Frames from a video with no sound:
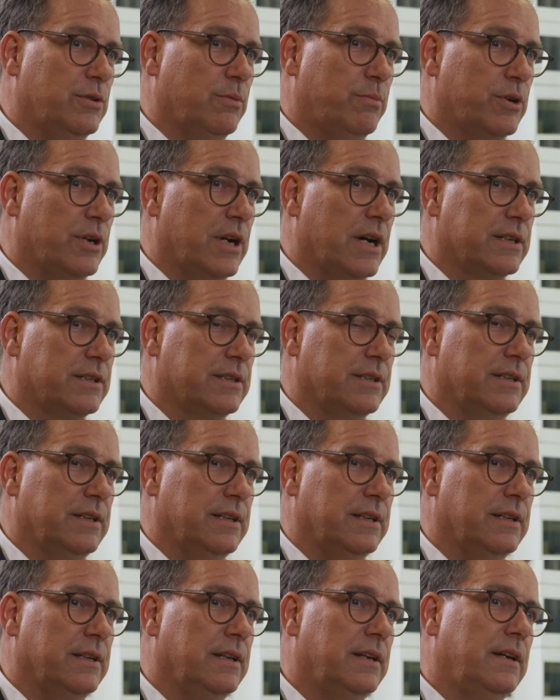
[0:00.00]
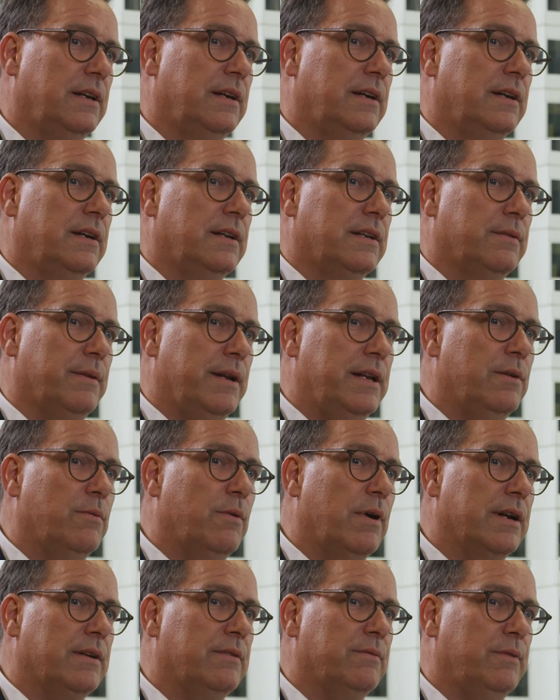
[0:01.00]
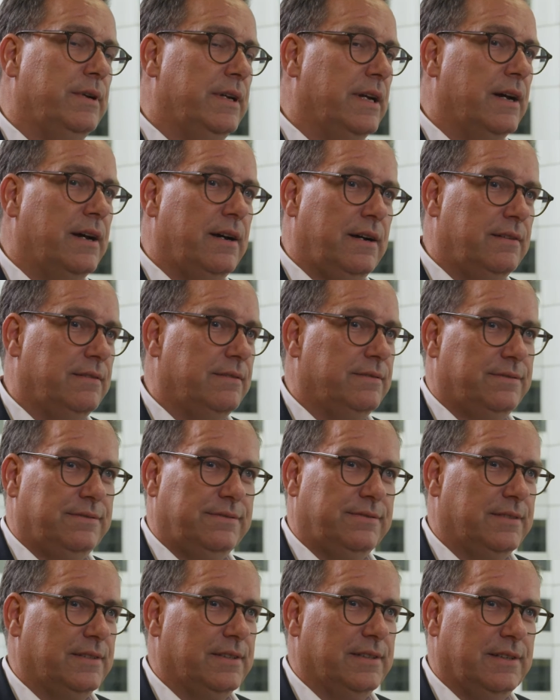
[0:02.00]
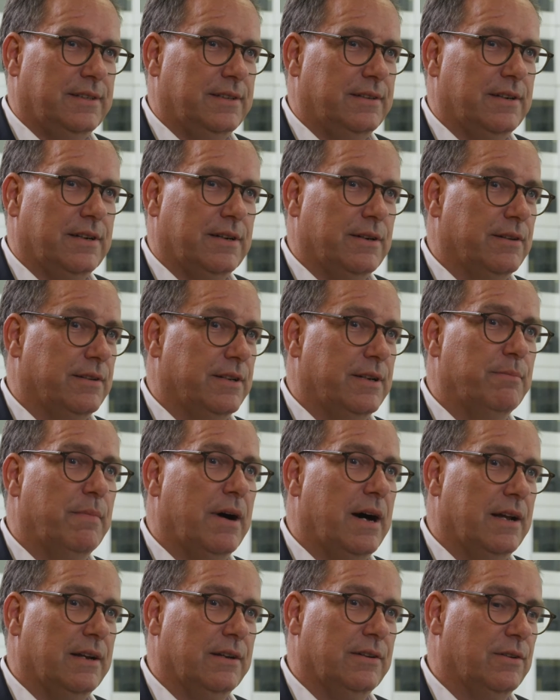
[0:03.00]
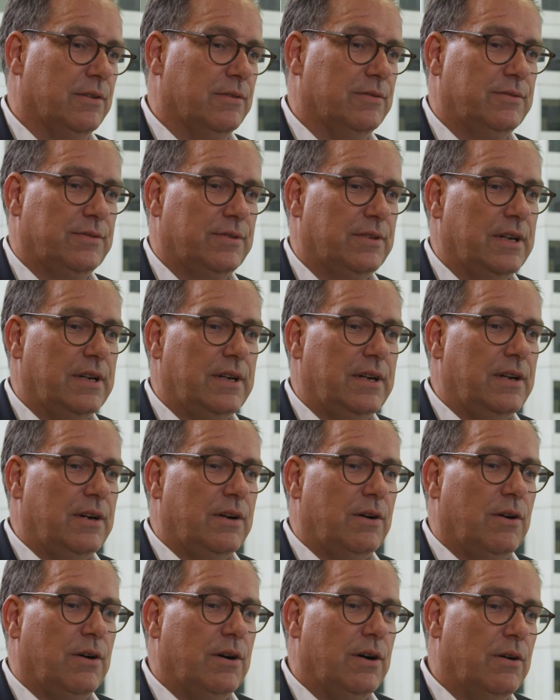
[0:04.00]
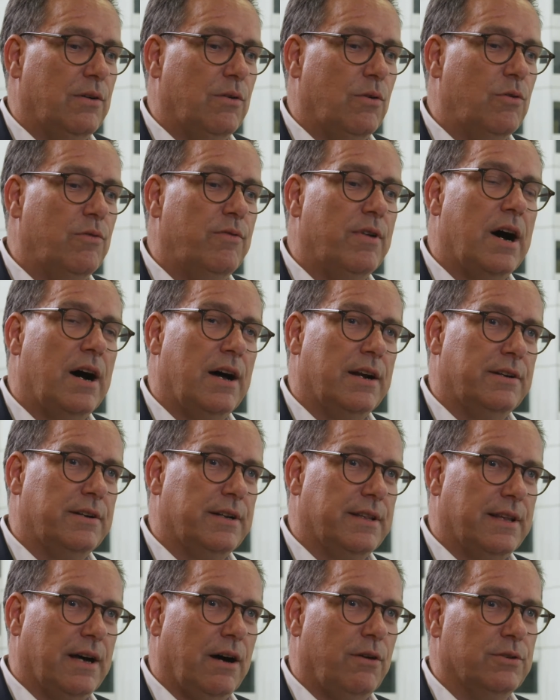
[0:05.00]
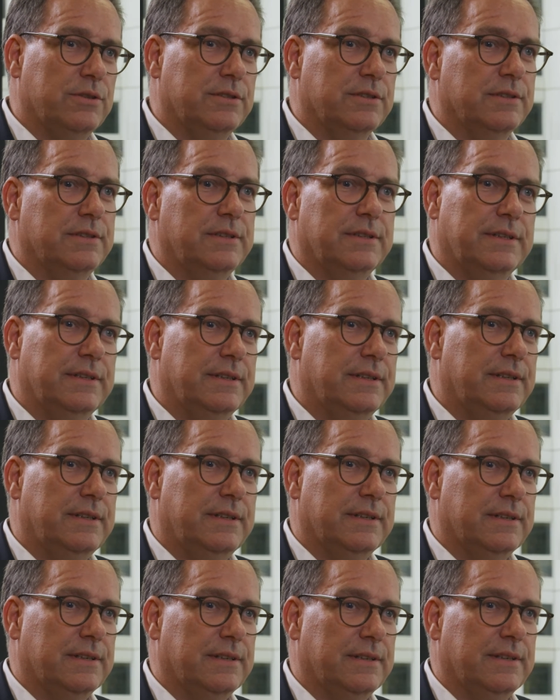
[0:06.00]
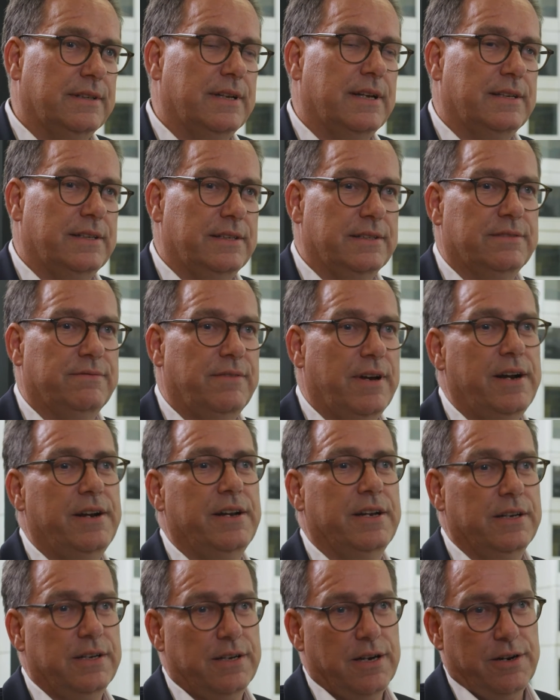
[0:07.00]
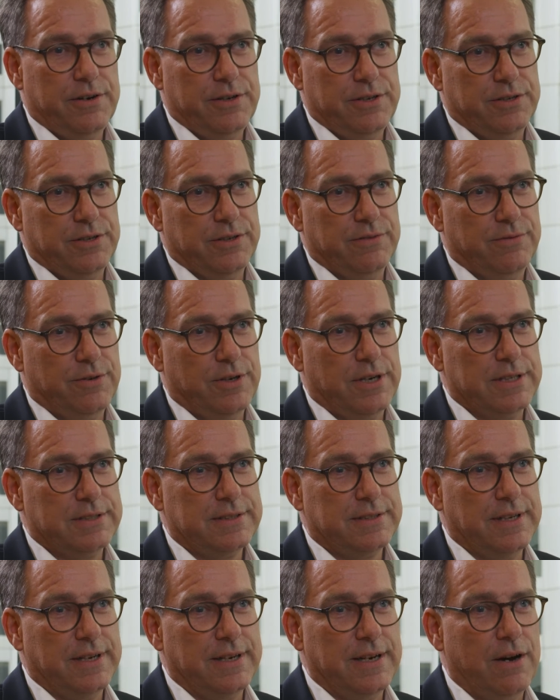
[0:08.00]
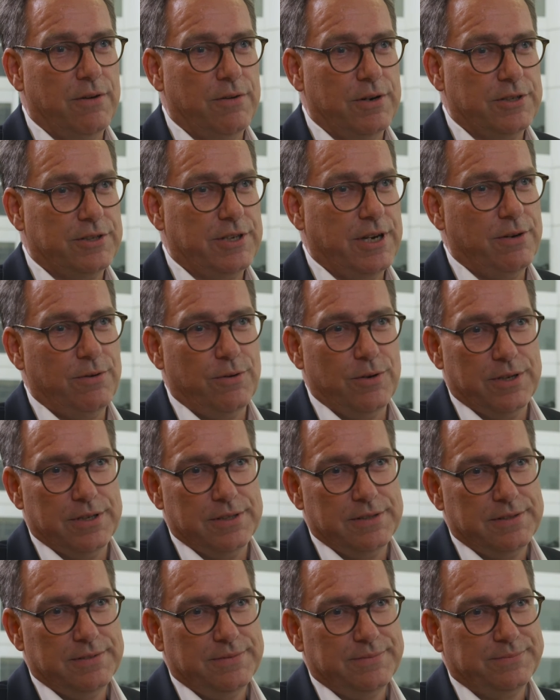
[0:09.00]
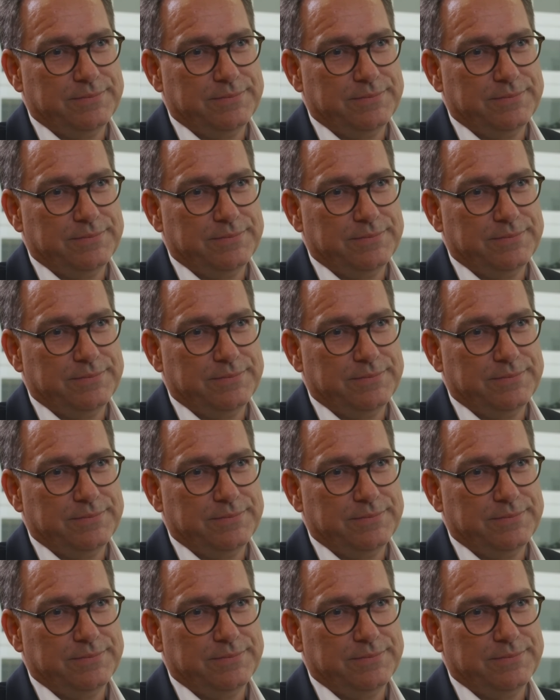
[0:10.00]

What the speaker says: into production in 21, we have a demand of over 100,000, and that is very encouraging for us and our shareholders.